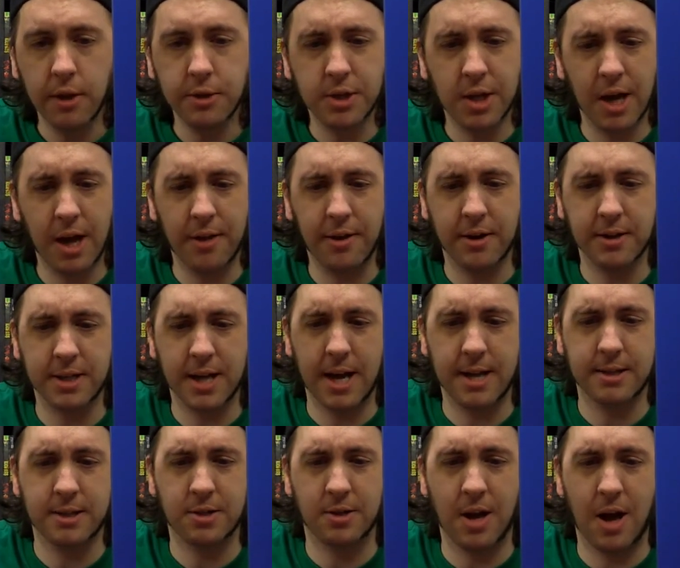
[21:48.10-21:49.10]
yeah, there's
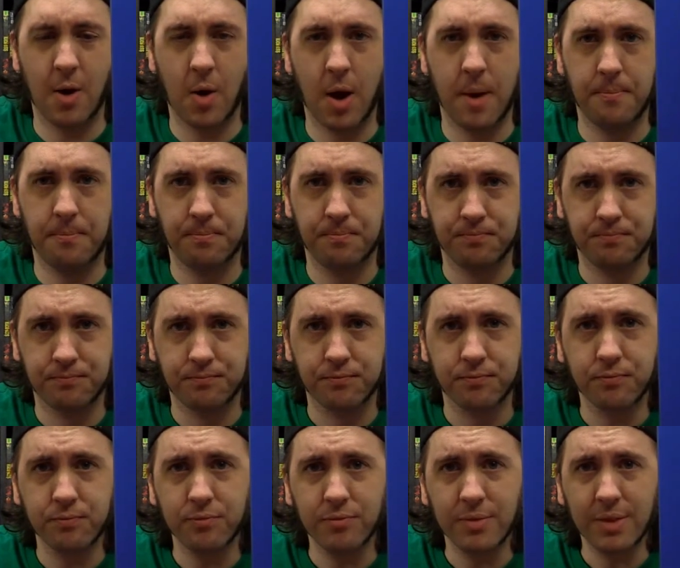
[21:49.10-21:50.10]
that. So now
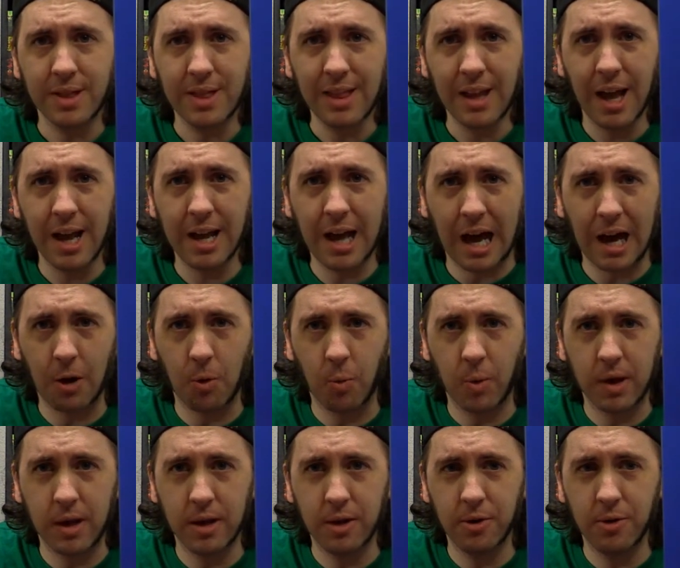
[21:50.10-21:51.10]
I got a
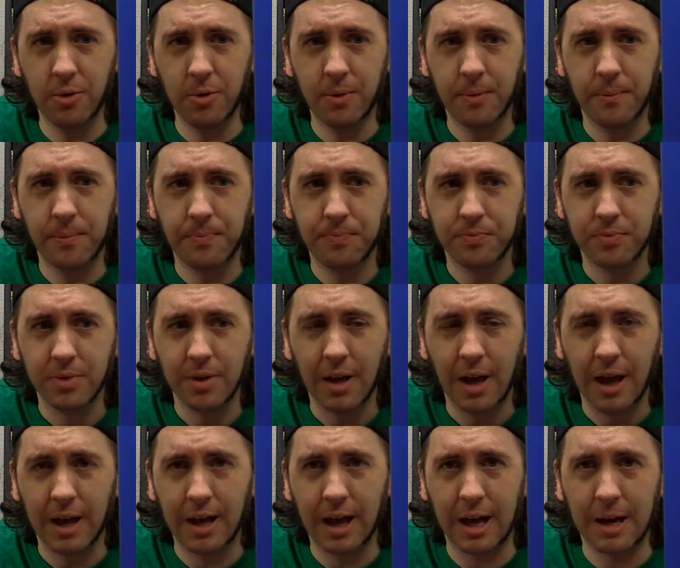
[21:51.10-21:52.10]
Wii U,
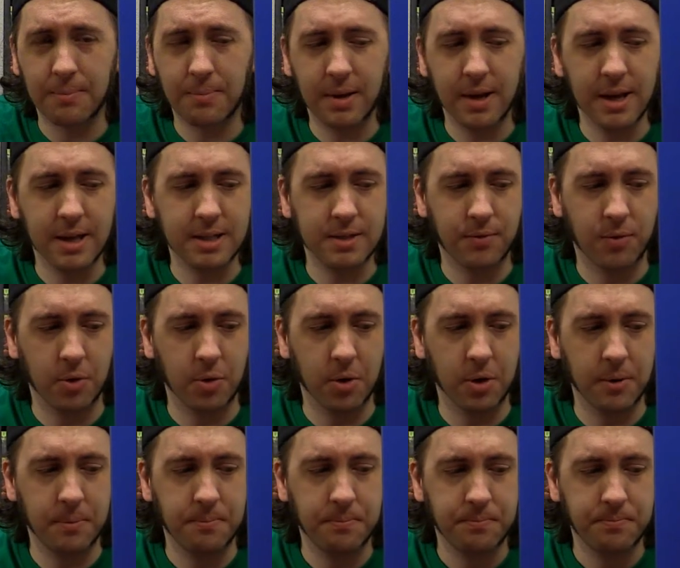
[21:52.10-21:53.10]
I got a
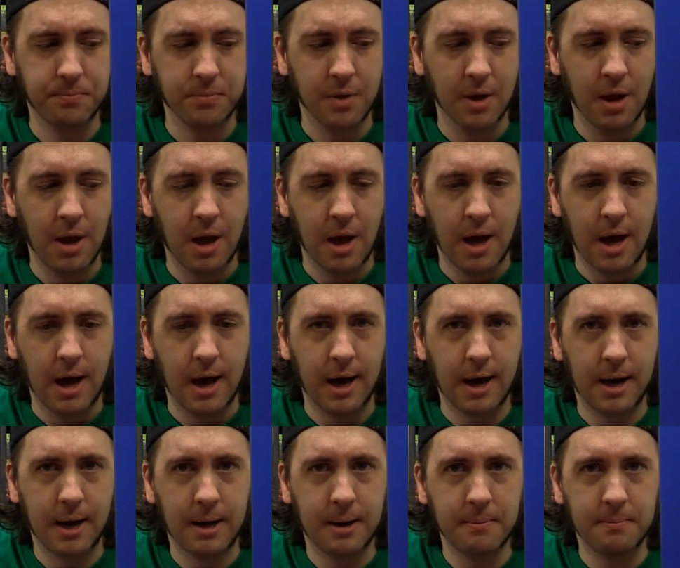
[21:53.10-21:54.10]
PS4.
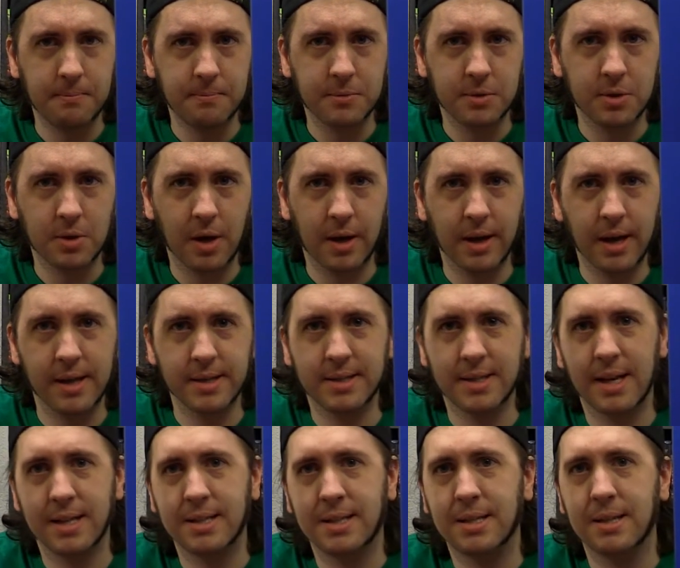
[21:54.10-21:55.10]
So I guess
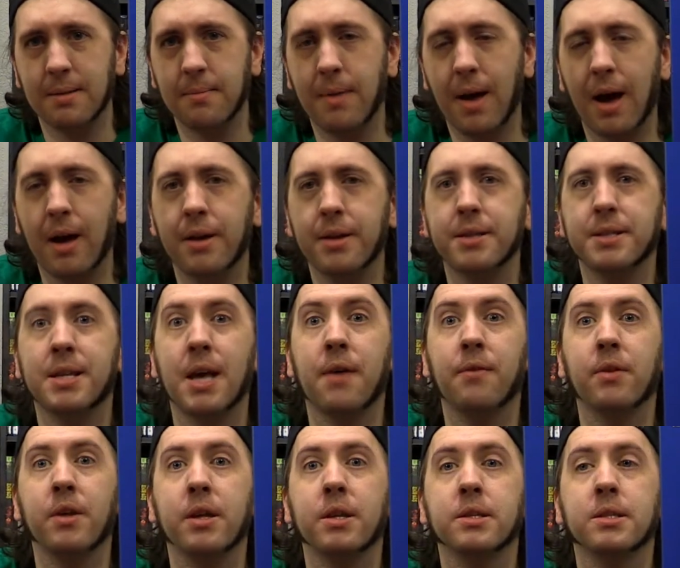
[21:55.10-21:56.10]
that's about as
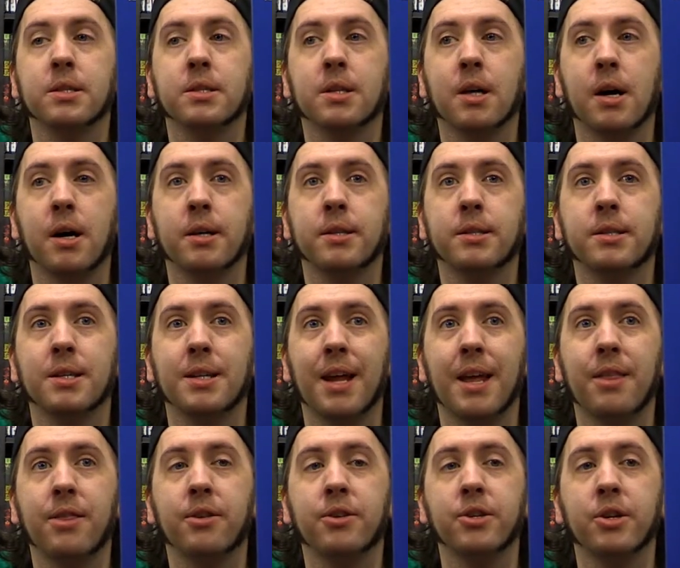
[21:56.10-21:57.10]
heavily ensconced in
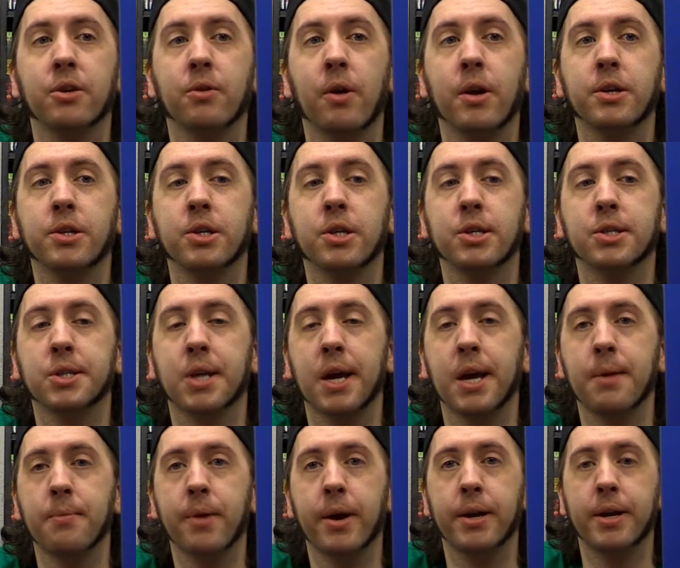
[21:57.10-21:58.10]
8th generation as I
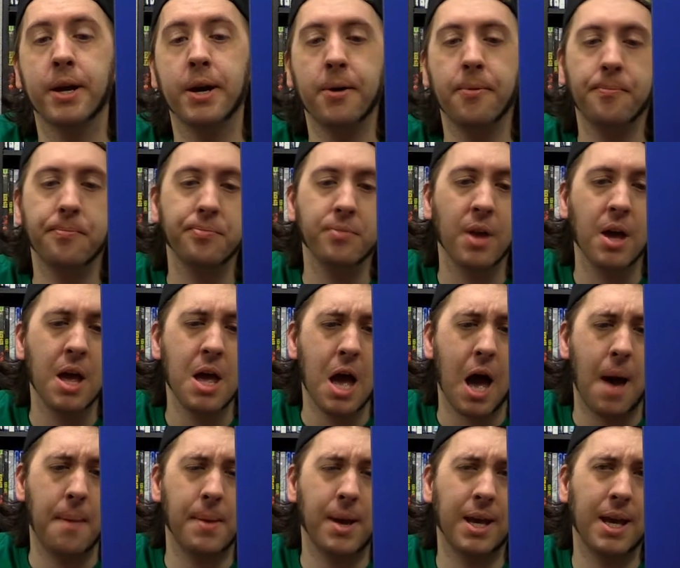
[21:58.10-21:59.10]
am right now.
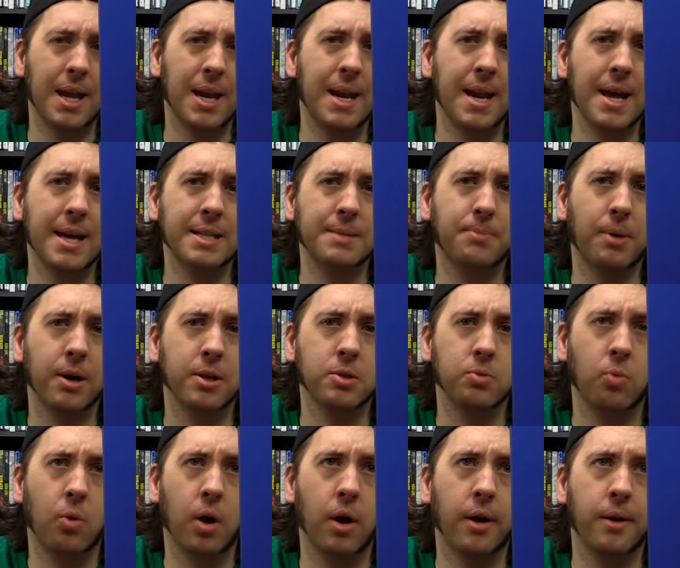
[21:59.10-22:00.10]
I may get an Xbox
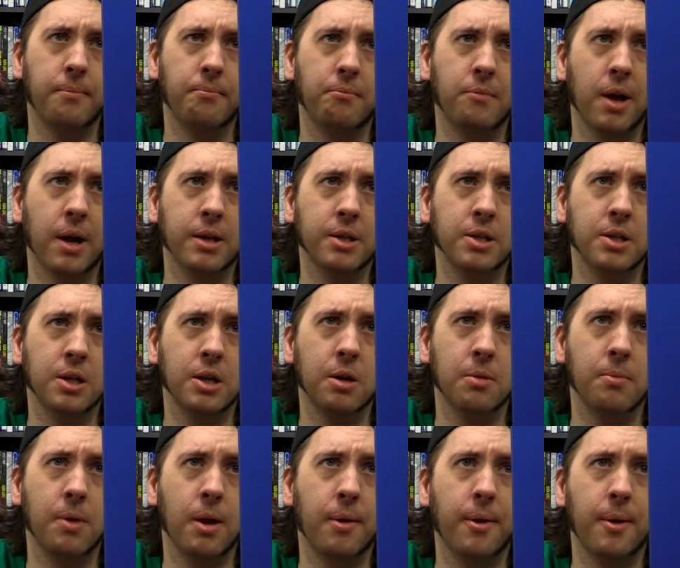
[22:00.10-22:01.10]
One next year,
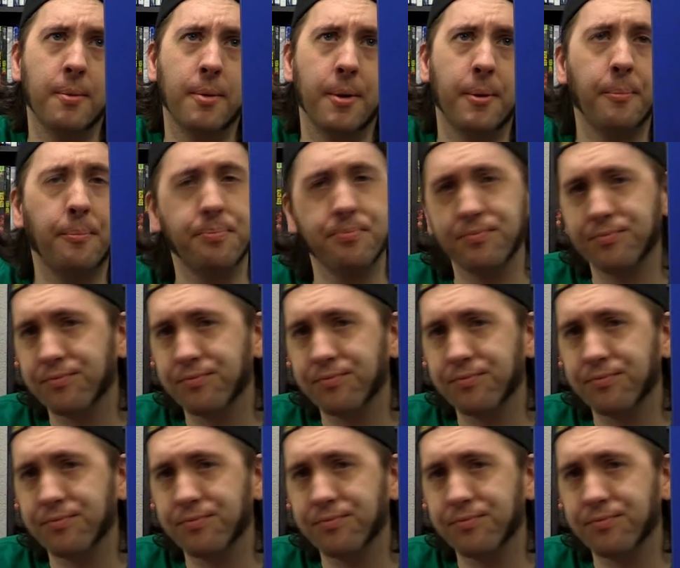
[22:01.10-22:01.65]
maybe, but